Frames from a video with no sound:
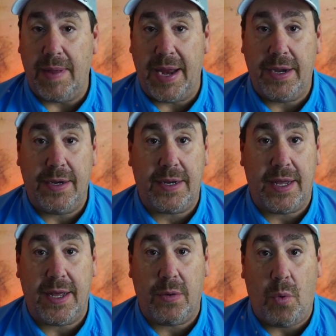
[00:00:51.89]
And
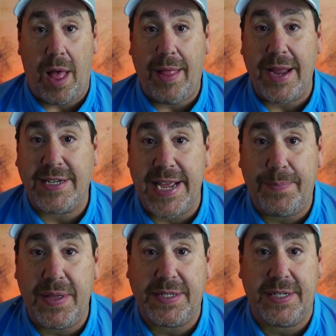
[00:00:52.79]
while I
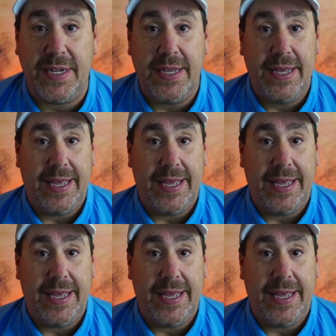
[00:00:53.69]
tape this,